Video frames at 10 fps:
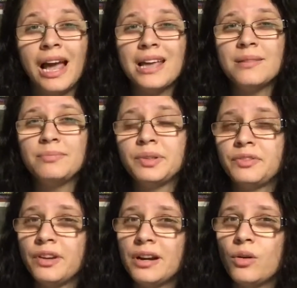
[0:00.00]
I
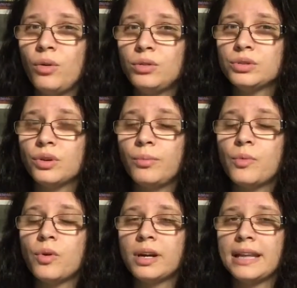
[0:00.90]
prefer also
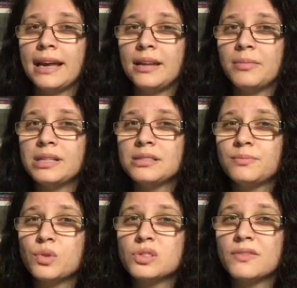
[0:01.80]
more the
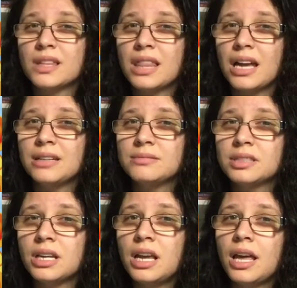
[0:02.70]
animes most of the times